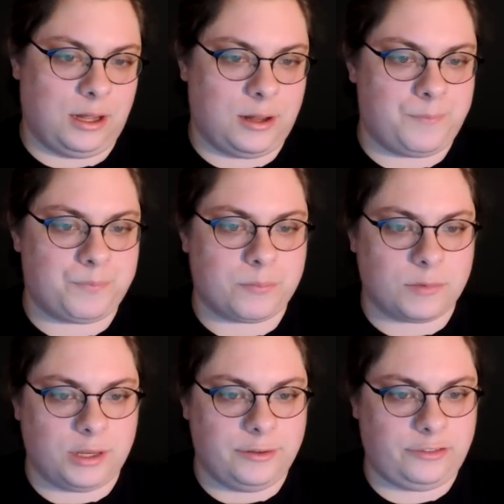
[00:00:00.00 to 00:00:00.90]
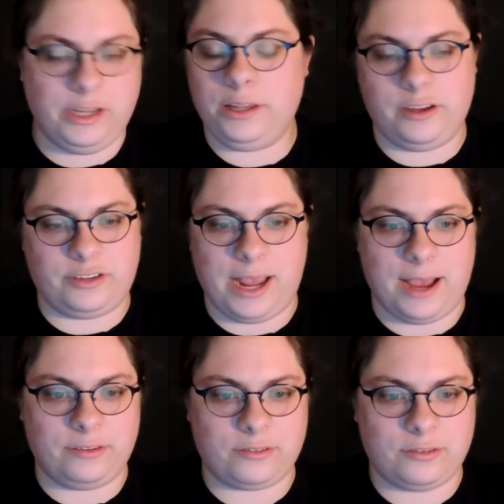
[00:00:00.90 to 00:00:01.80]
Um, Steeliest
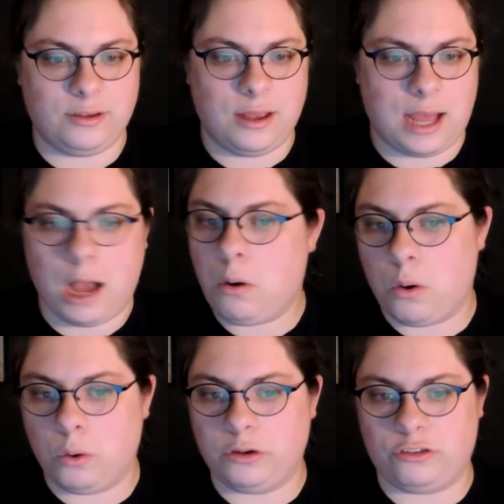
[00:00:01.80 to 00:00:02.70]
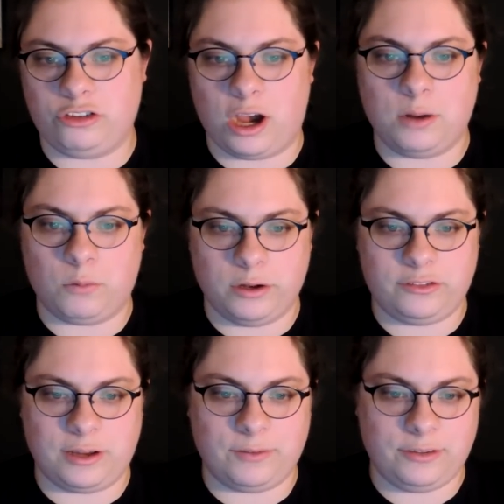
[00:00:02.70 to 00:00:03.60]
asks, how old is John
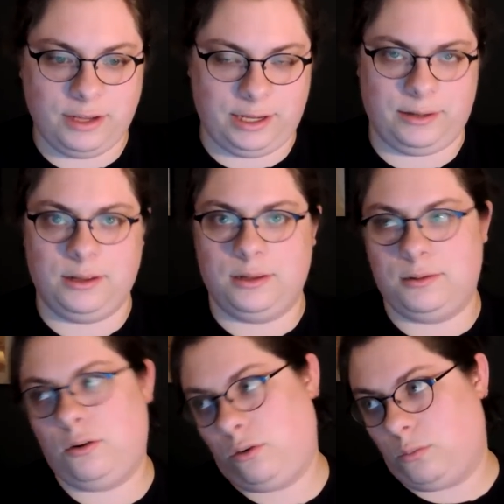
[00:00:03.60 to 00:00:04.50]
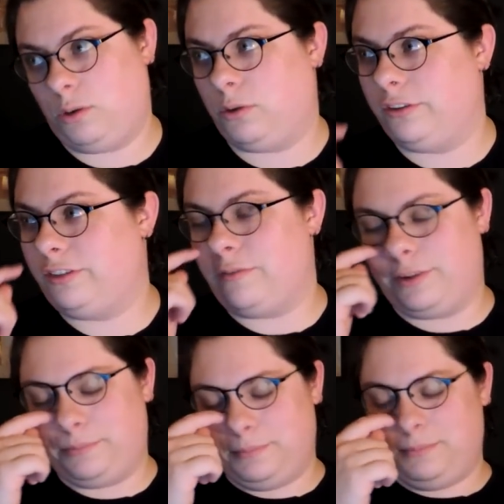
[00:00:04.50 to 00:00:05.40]
117 or
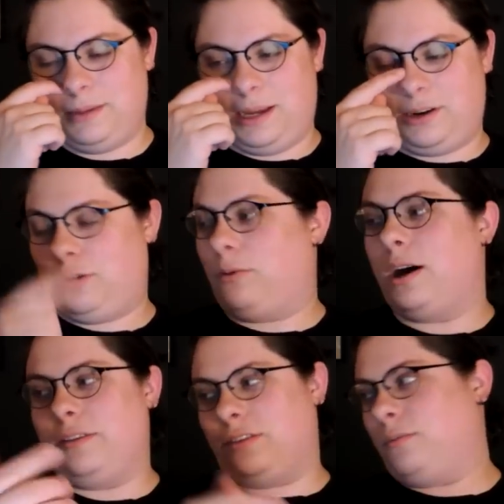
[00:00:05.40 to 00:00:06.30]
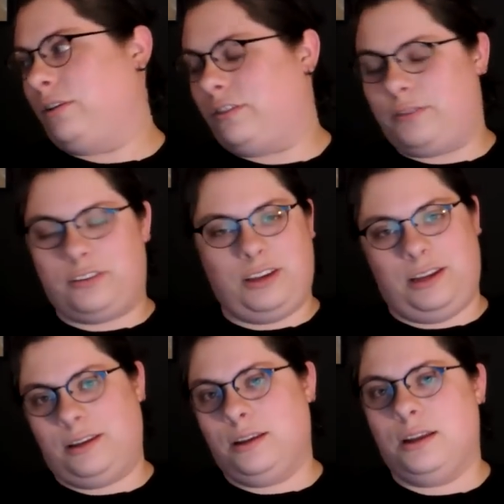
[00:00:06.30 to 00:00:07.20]
117? I don't know why I said
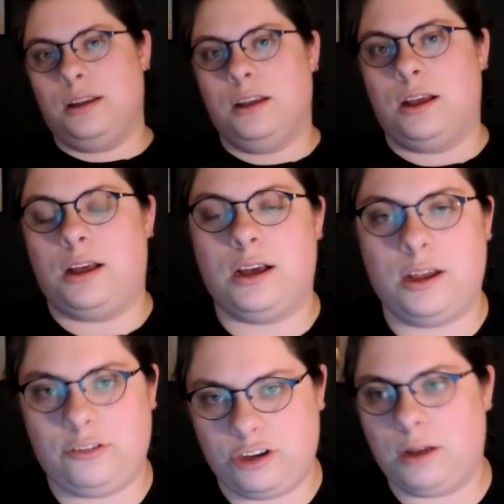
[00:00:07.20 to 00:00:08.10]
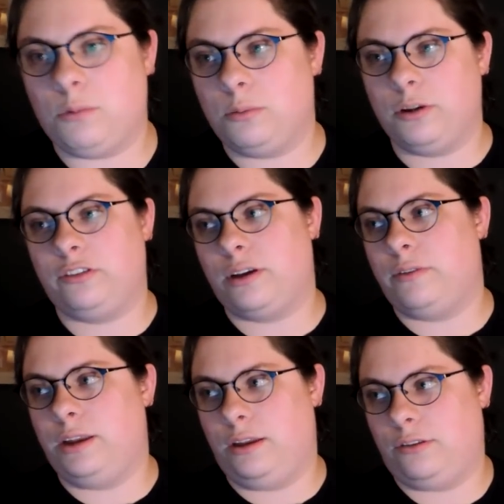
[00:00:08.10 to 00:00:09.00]
117. Uh, John
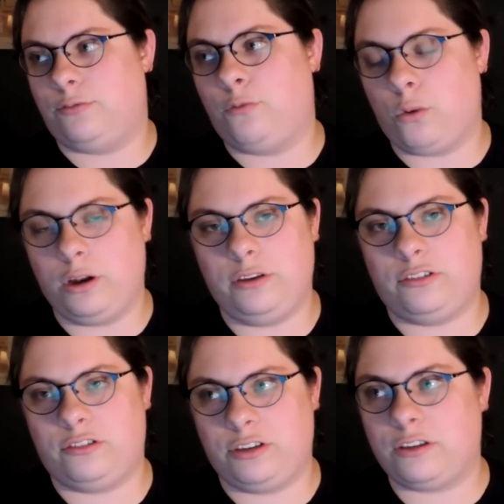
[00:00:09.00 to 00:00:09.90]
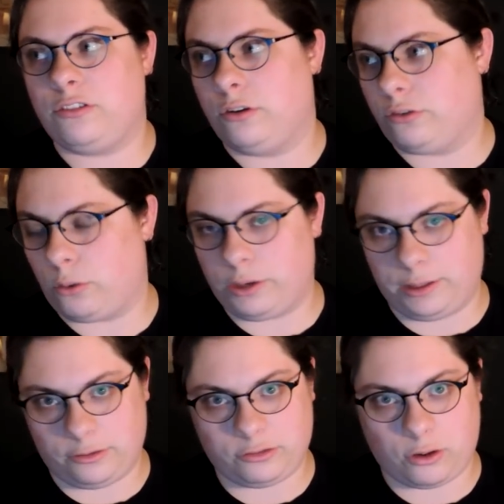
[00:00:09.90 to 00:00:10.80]
117 is 46 years
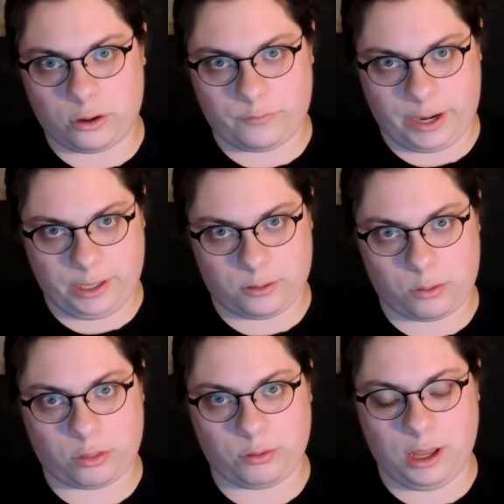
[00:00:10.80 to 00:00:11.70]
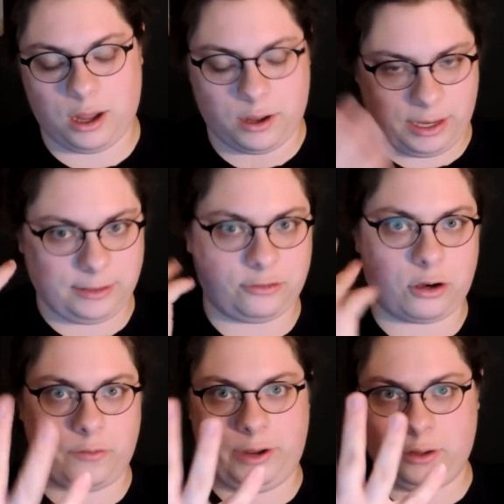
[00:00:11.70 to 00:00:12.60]
old at the start of Halo uh, at the
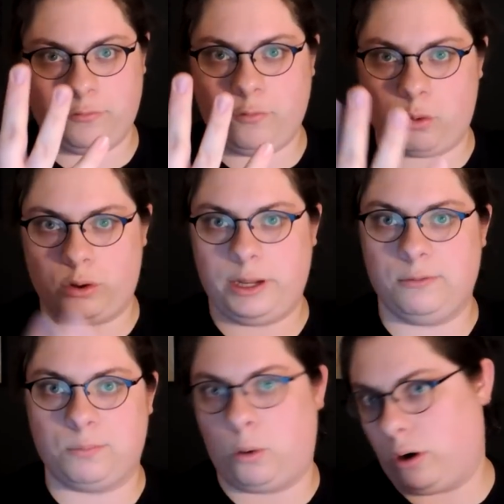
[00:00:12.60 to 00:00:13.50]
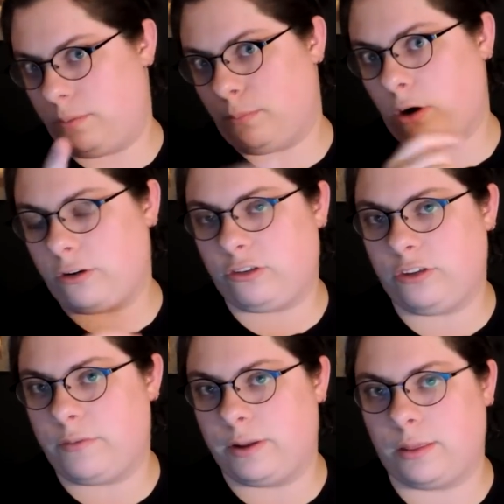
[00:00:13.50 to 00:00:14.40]
start of Halo 4. He was born on March
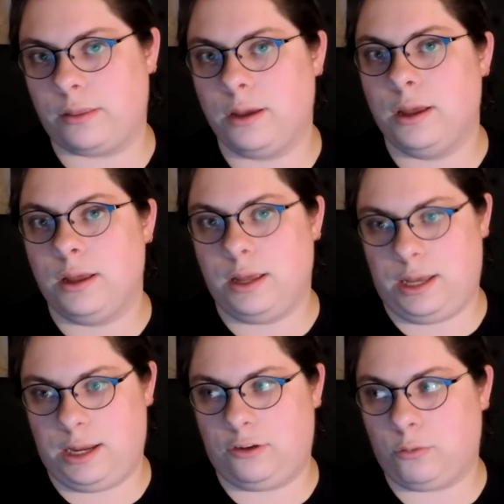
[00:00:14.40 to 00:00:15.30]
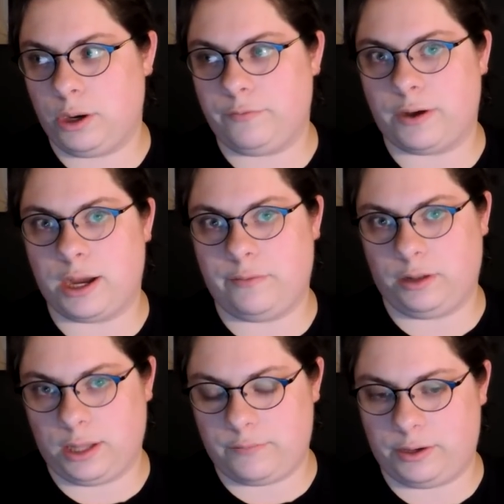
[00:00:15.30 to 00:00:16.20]
7th in
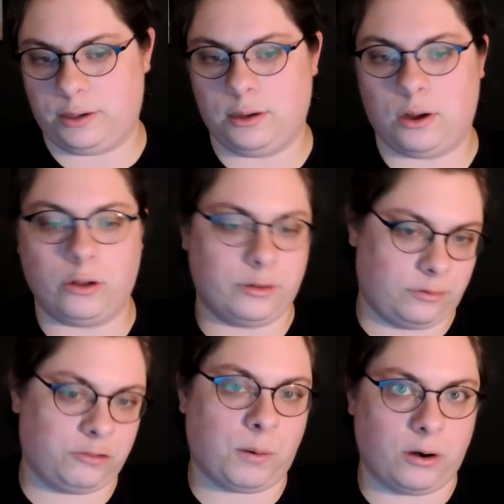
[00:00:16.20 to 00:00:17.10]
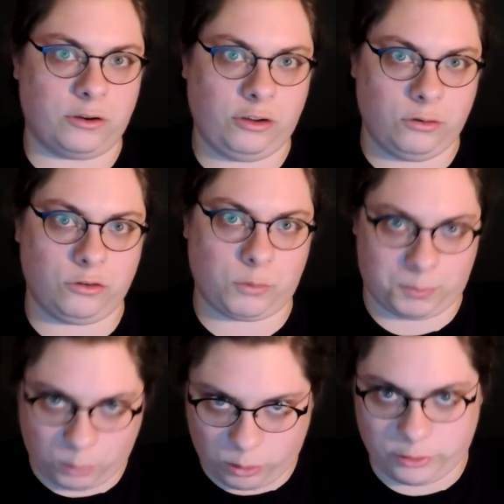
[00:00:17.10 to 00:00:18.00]
2511. All Spartan 2s
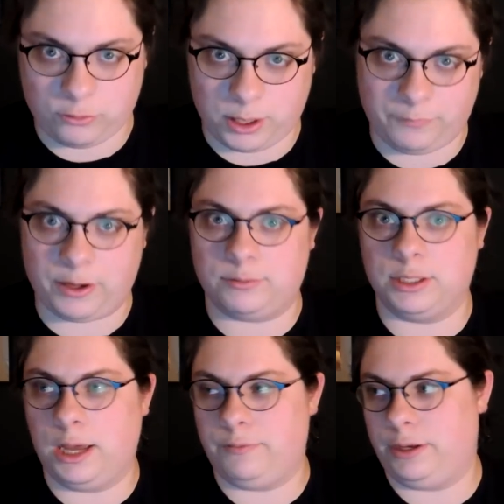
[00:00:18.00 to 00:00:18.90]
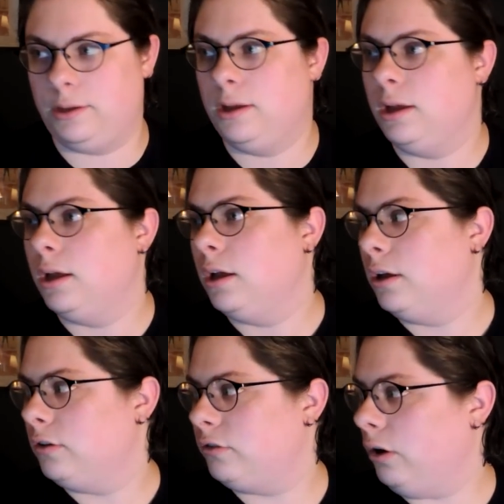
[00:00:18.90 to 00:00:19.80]
were born in 2511.
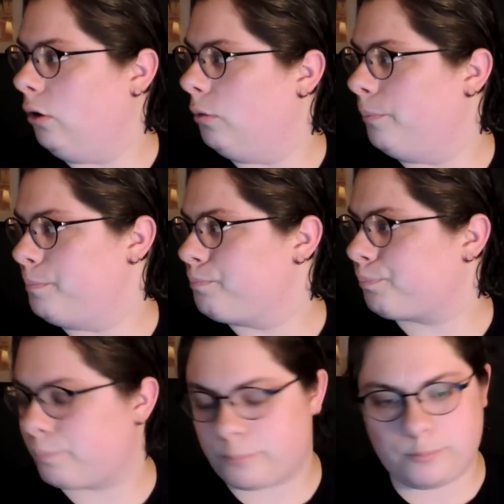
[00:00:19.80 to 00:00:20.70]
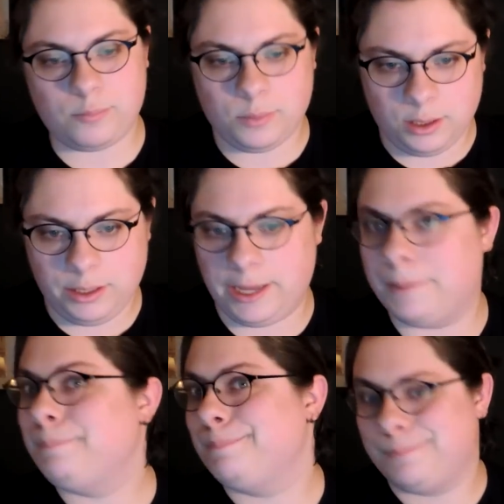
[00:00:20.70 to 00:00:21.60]
So
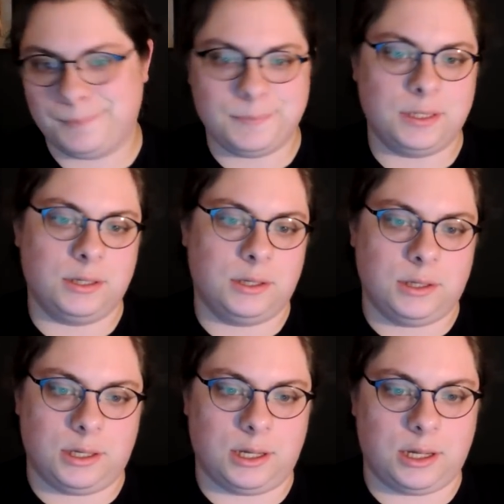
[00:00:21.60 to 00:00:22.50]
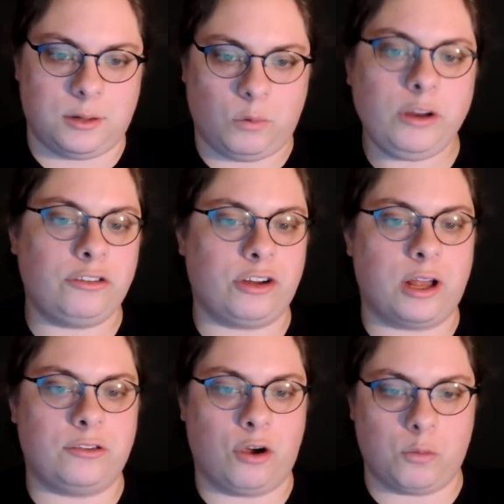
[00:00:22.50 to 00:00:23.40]
yeah. Uh, what is
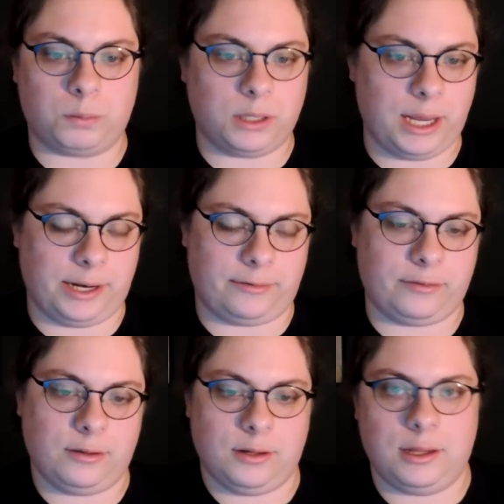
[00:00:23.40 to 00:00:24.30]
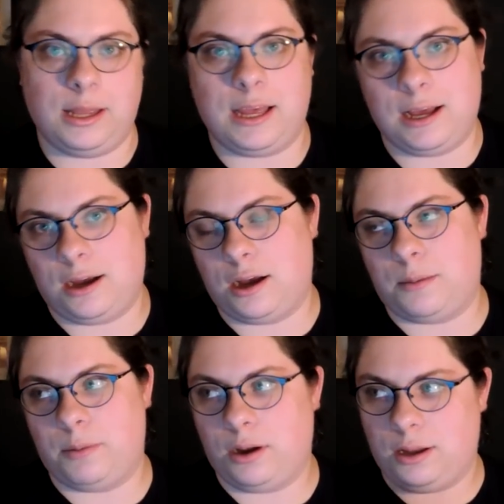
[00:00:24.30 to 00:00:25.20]
John's home planet?
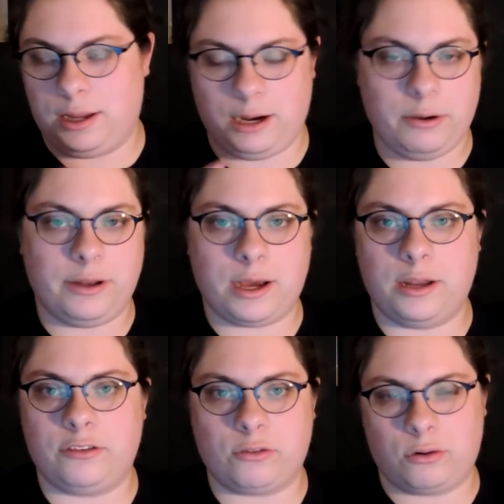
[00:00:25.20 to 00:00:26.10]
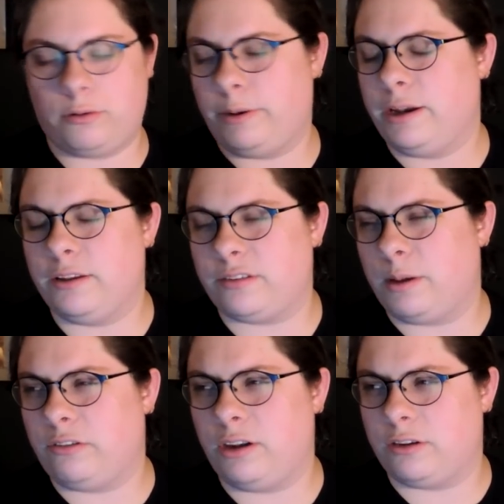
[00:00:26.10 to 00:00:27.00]
Um, Eridanus or Eridanus,
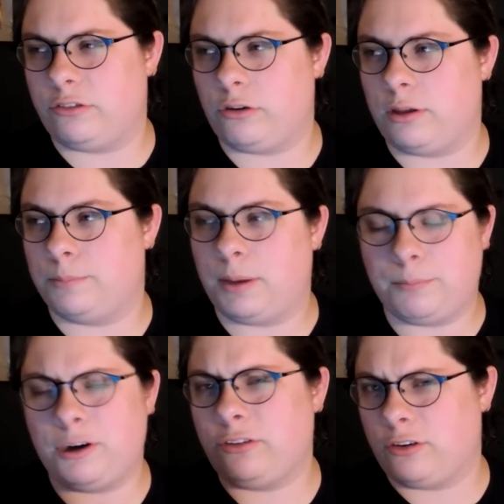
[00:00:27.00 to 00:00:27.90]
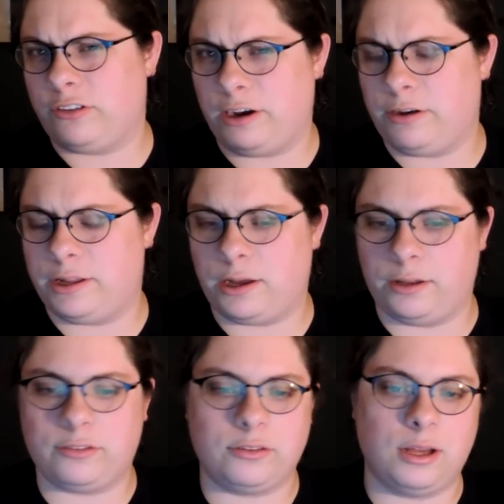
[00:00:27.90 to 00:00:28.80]
I'm actually not sure, but I'm pretty sure it's
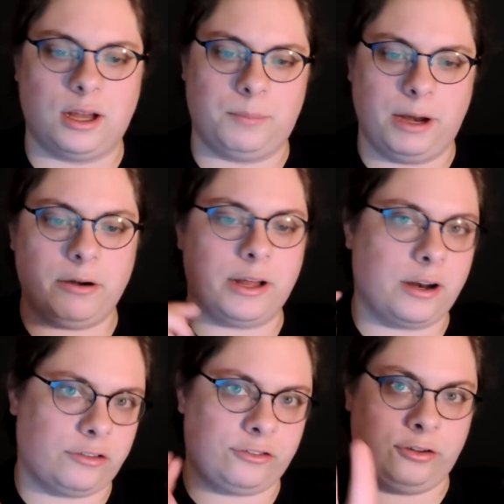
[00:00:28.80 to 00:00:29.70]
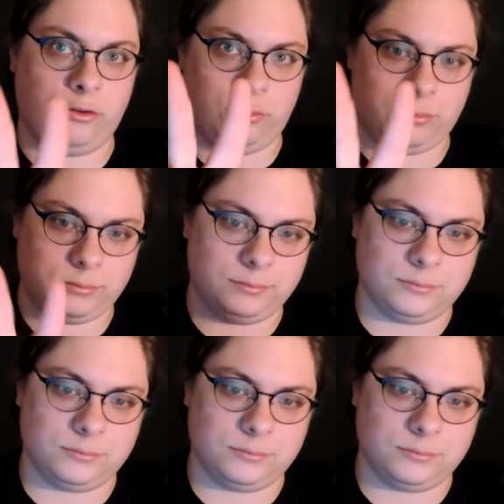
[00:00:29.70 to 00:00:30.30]
Eridanus. Um, Eridanus 2.